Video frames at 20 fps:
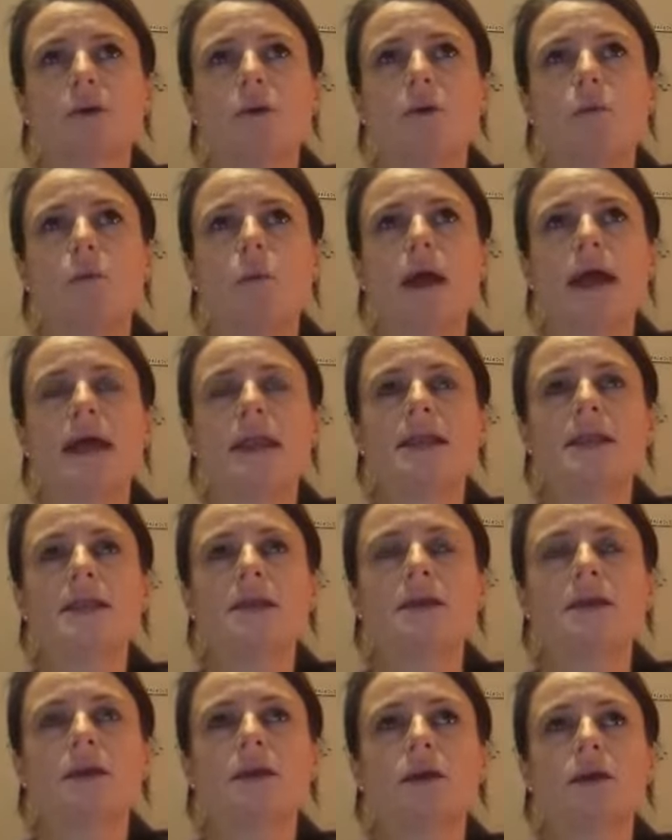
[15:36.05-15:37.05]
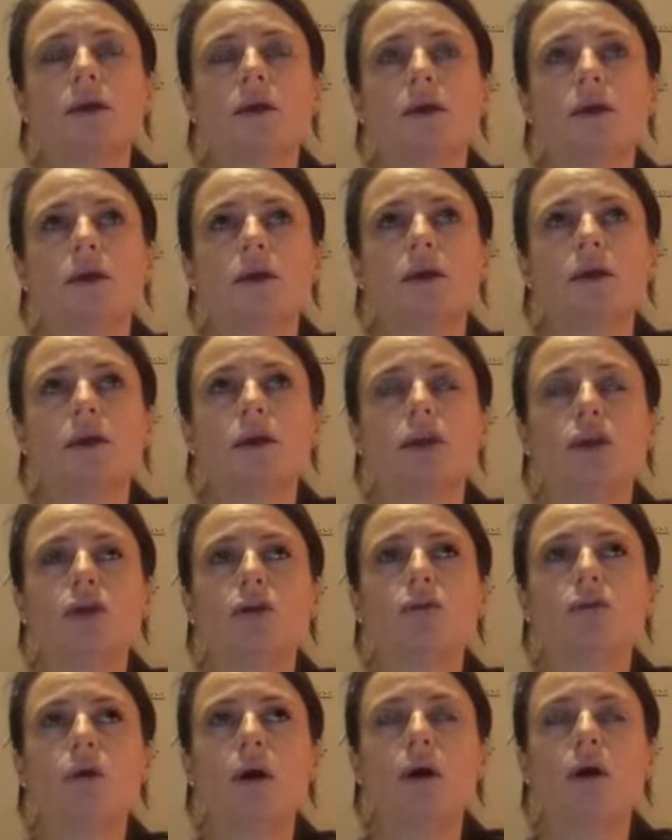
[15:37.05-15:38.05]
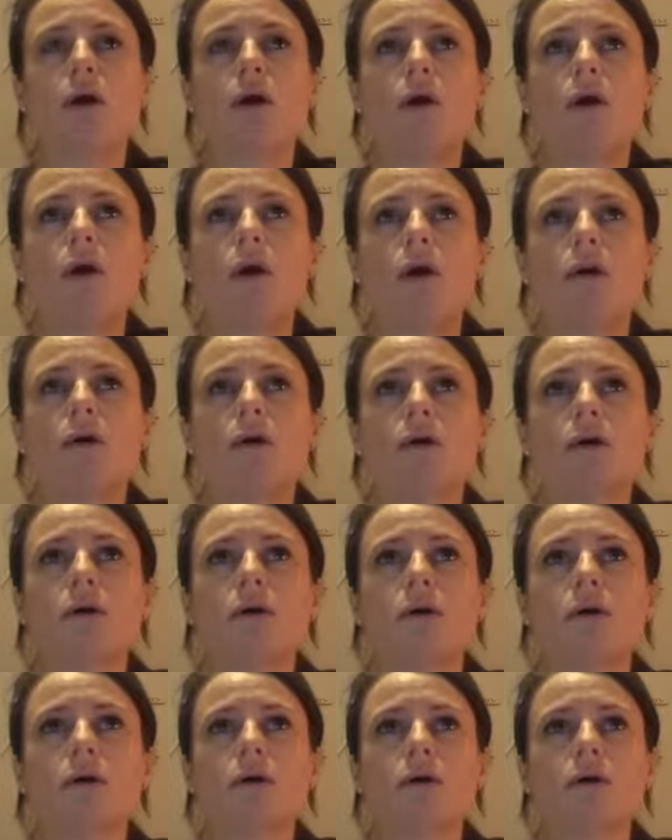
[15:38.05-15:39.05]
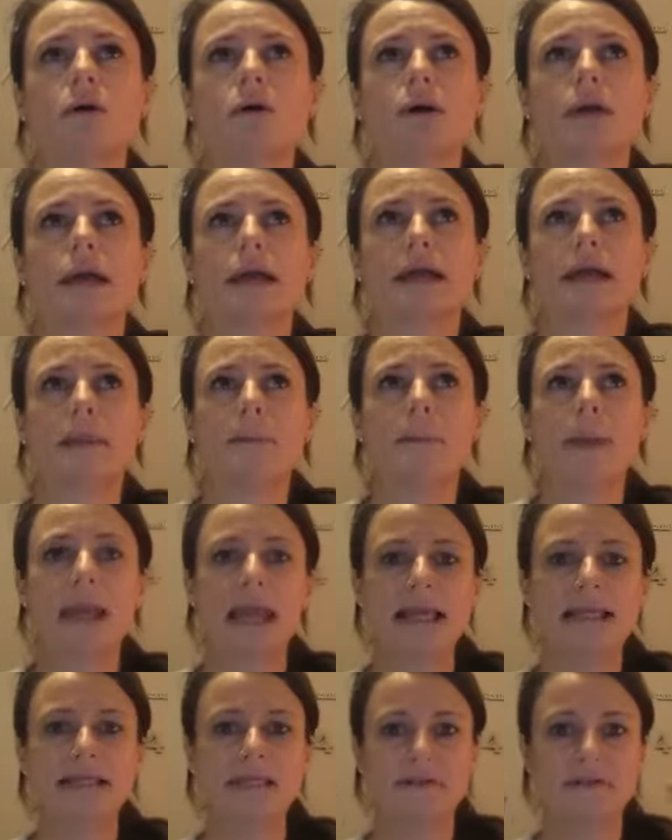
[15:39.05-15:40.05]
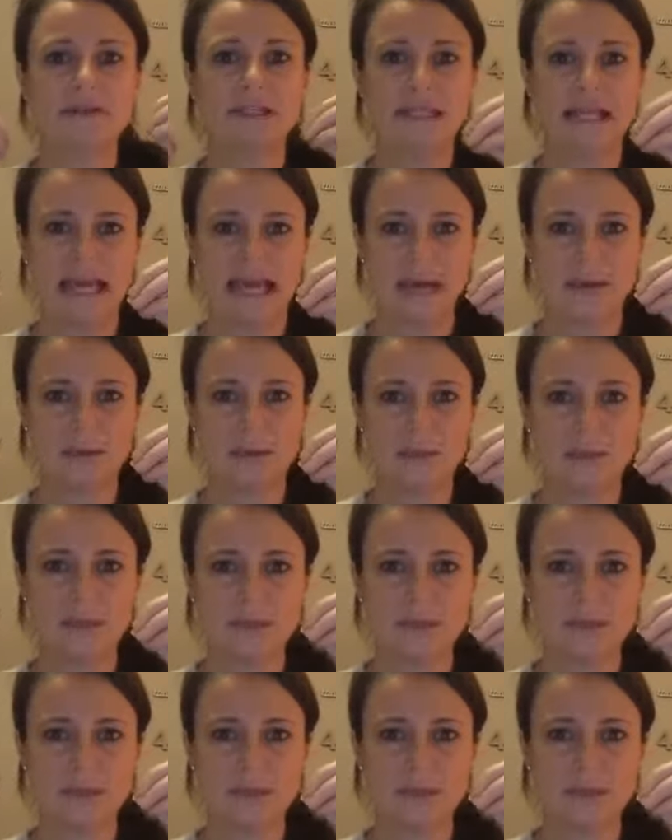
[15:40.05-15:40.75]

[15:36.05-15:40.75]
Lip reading: when you are in a place of doubt,